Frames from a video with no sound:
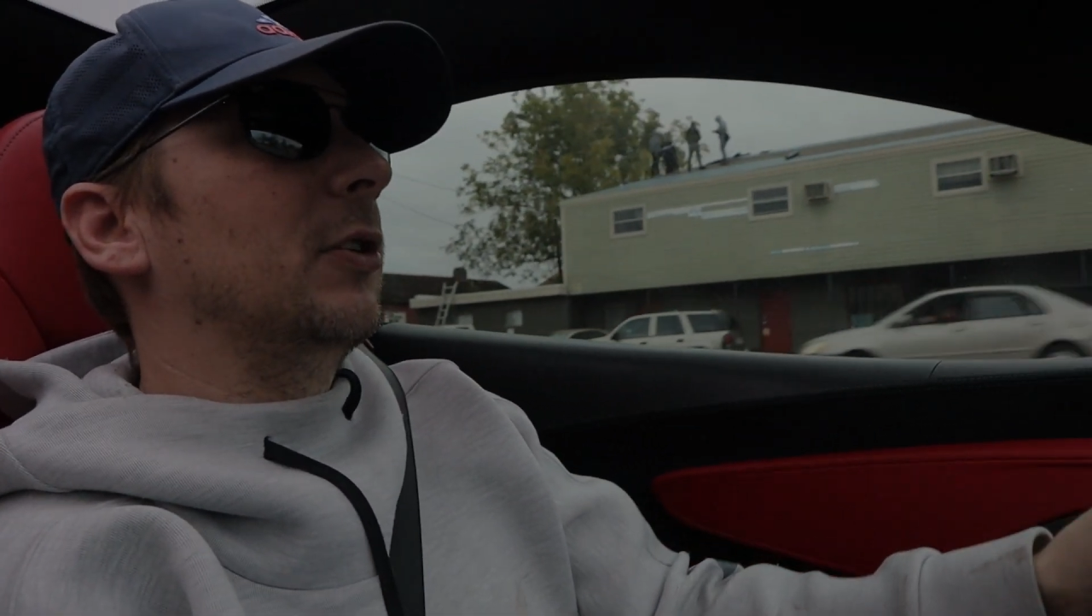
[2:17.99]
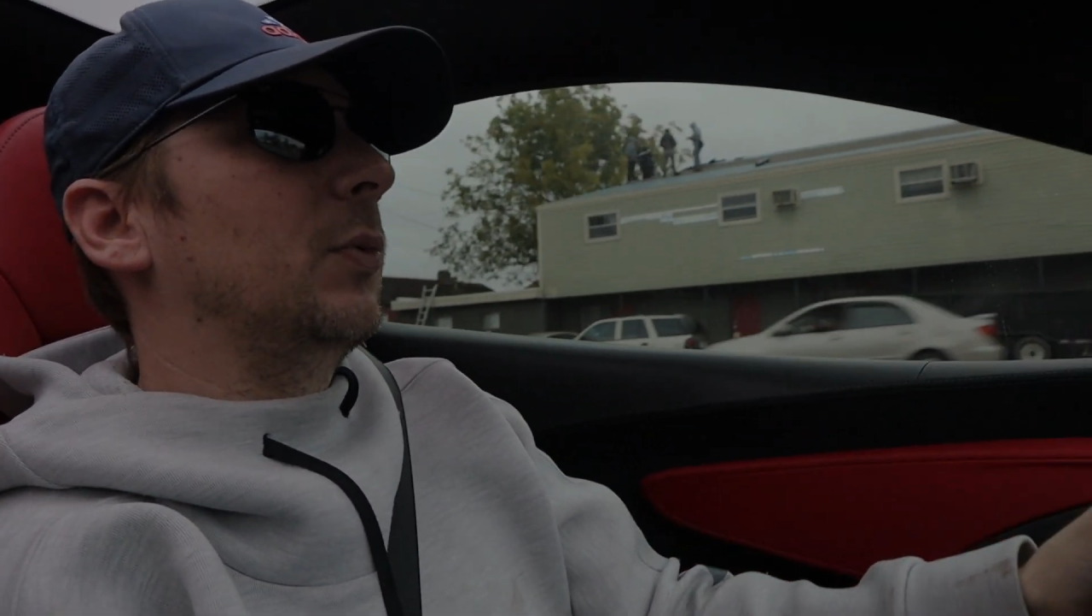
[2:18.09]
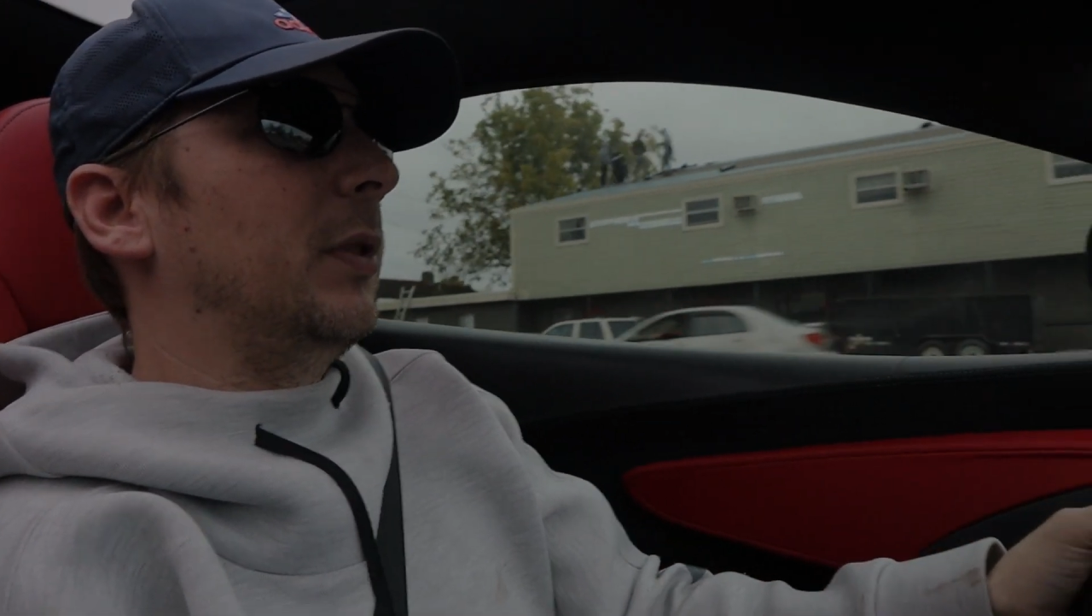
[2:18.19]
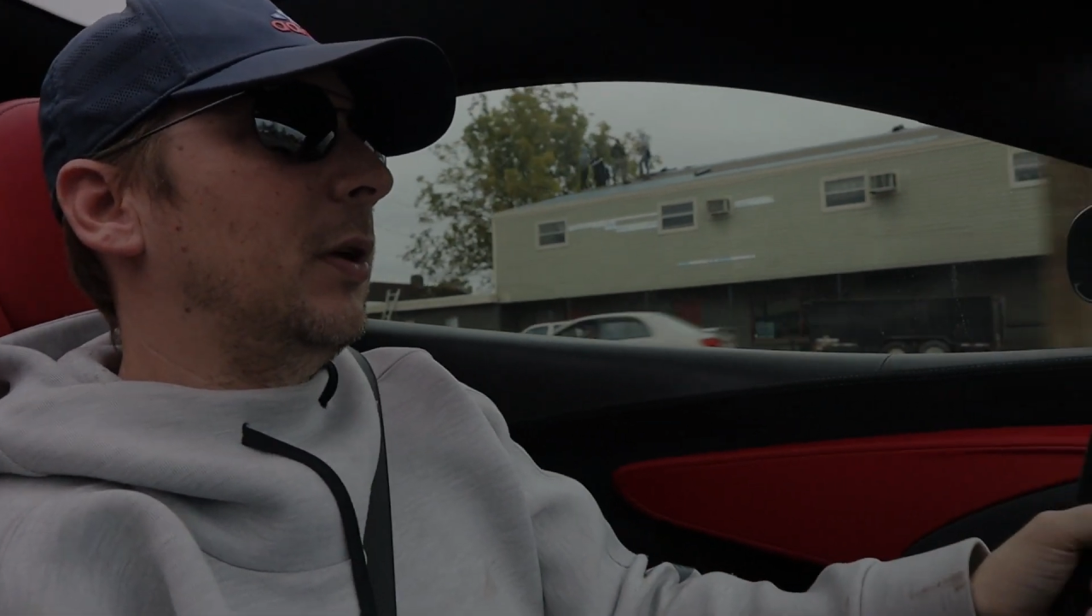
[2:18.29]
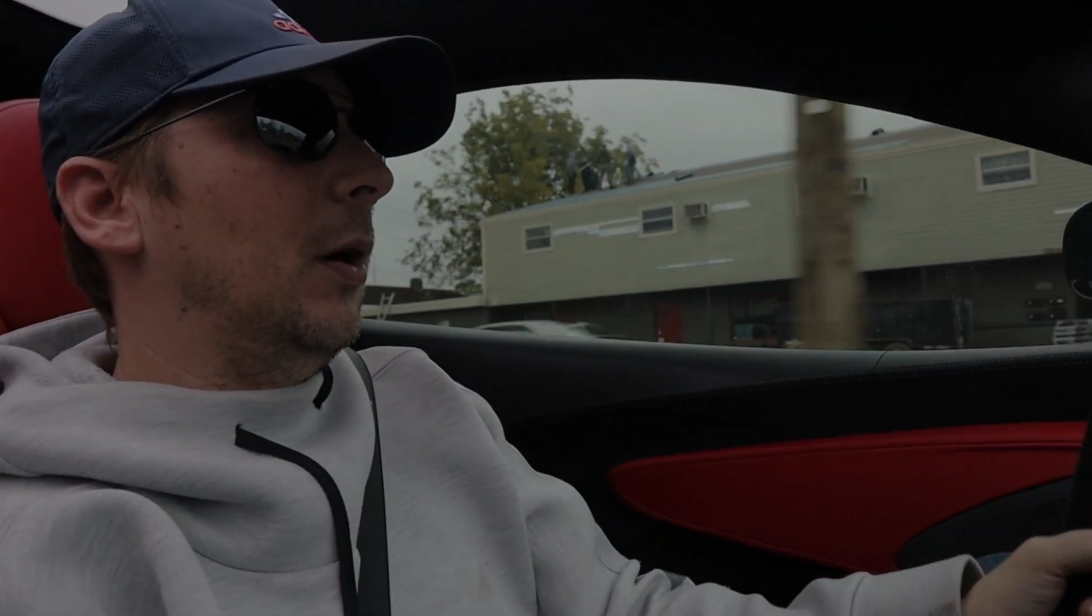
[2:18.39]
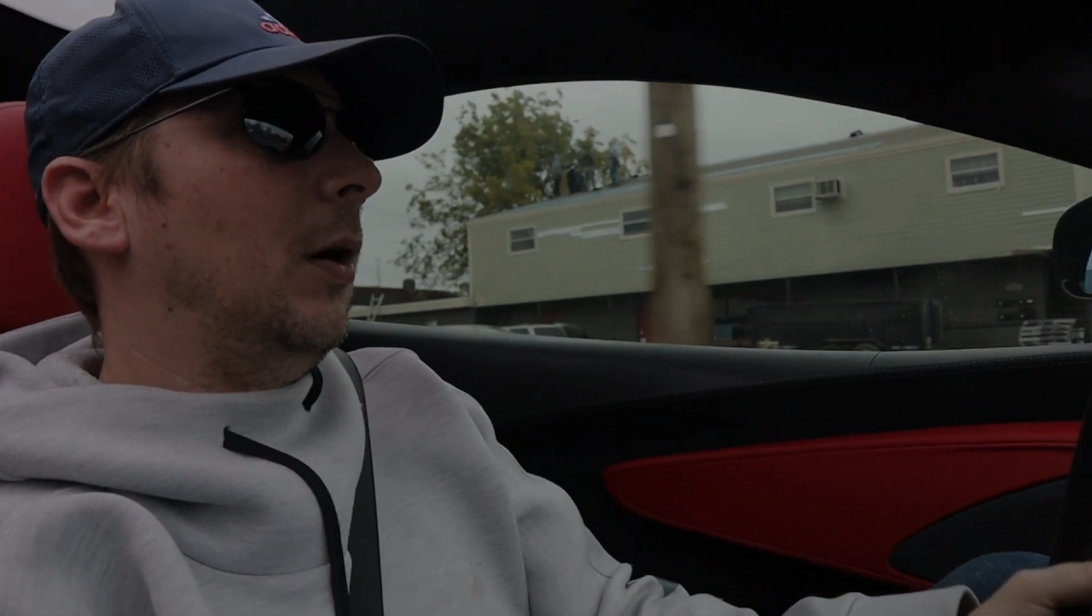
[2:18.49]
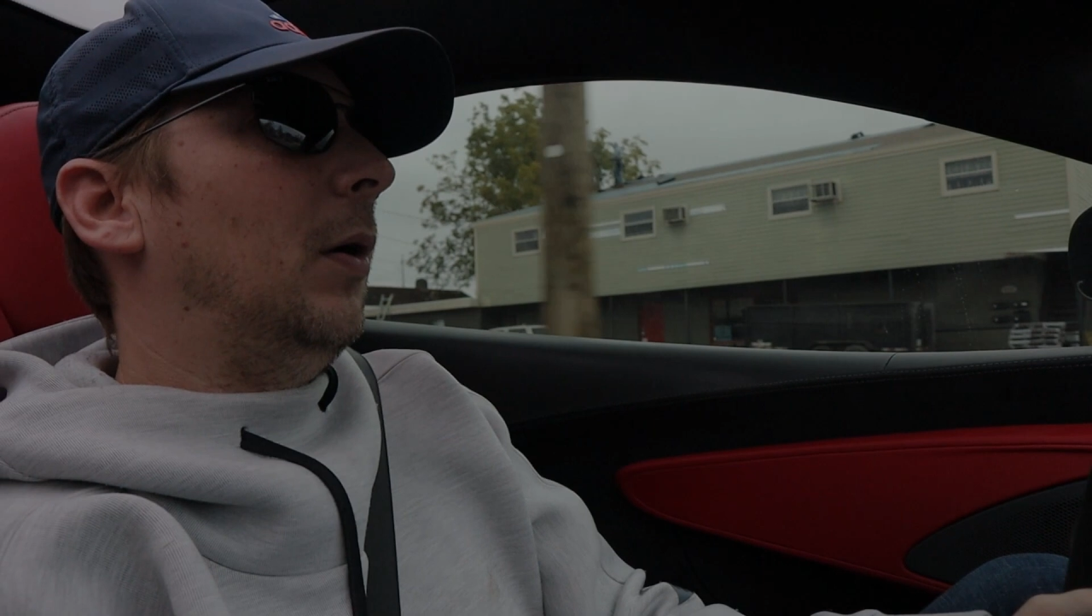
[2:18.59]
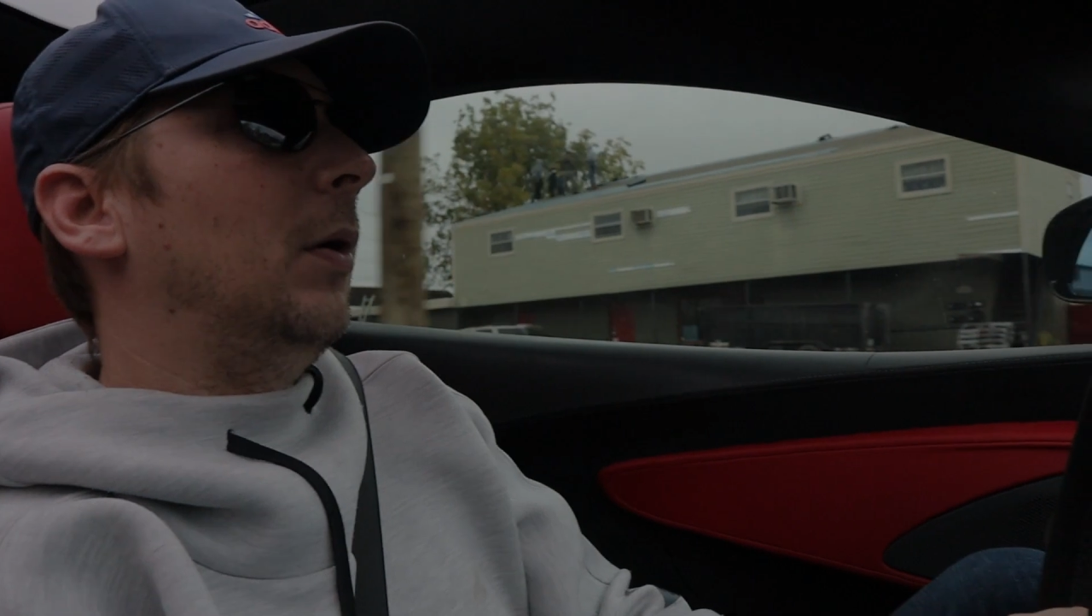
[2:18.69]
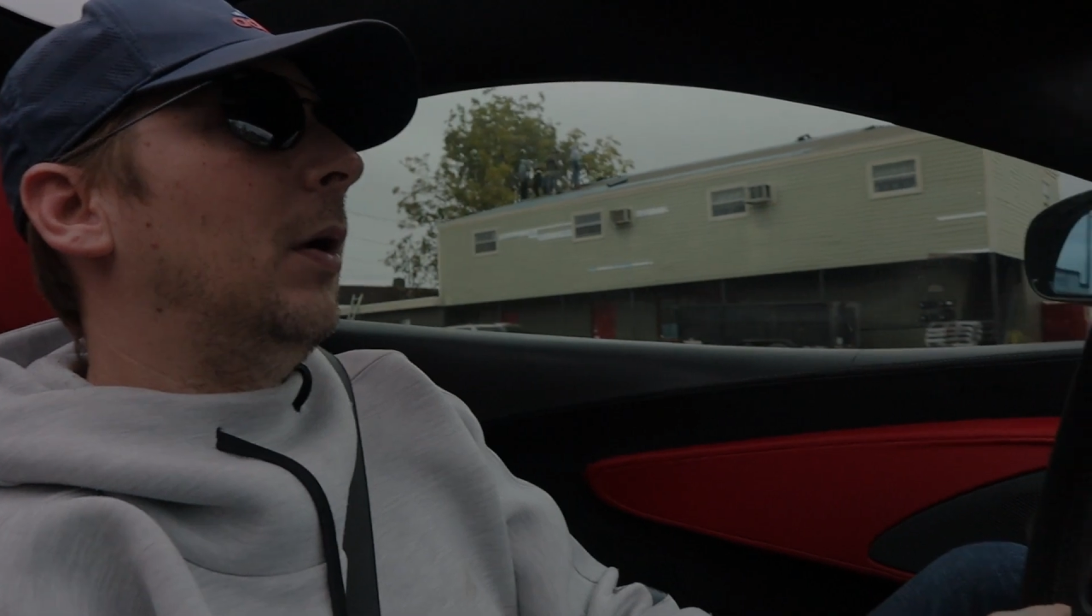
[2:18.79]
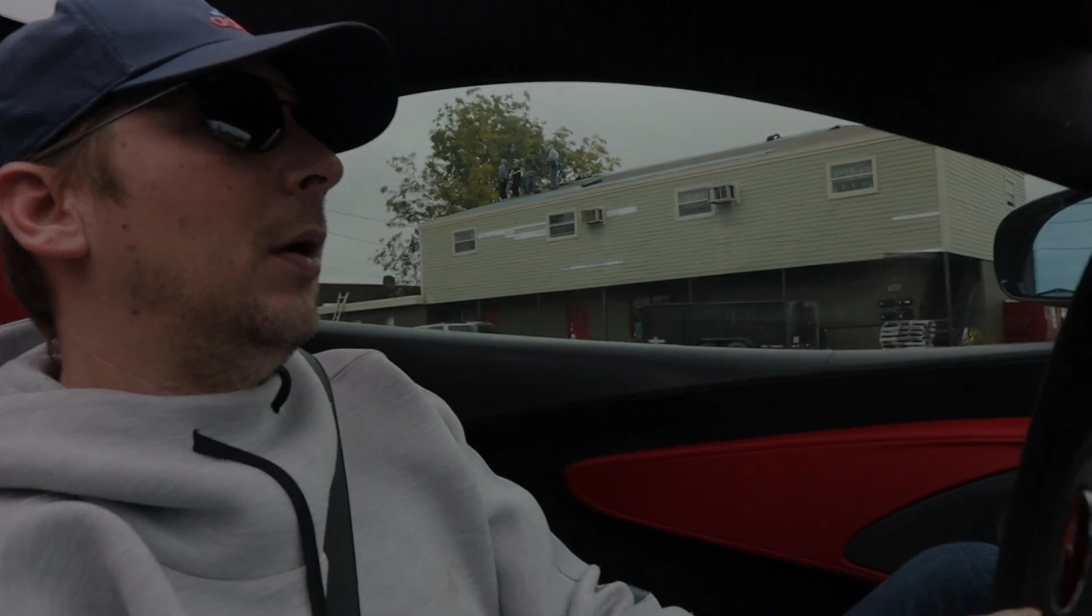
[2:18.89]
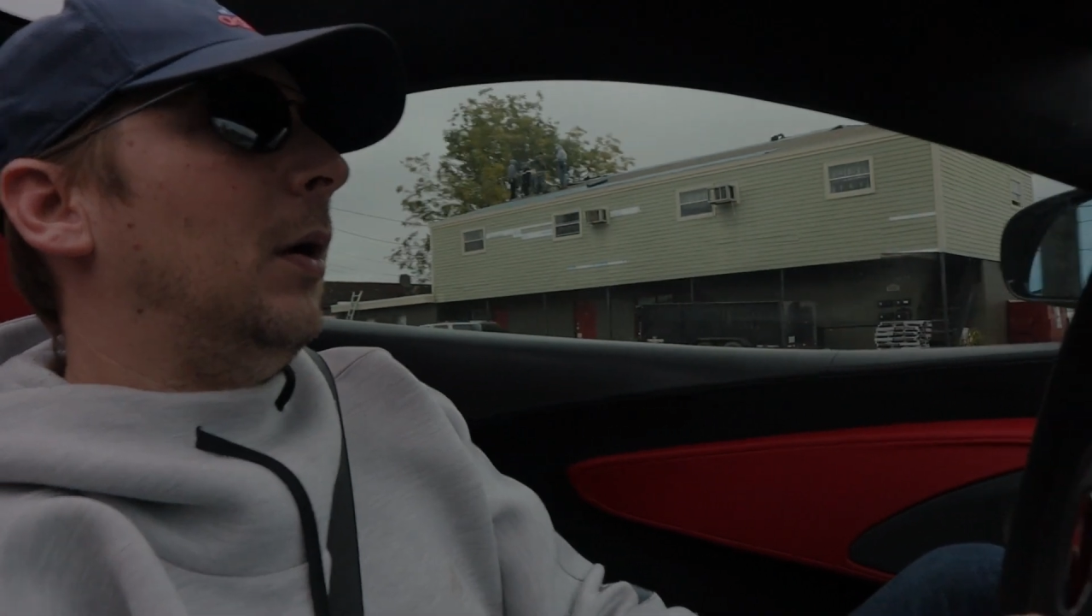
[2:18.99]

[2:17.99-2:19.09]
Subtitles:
this with y'all.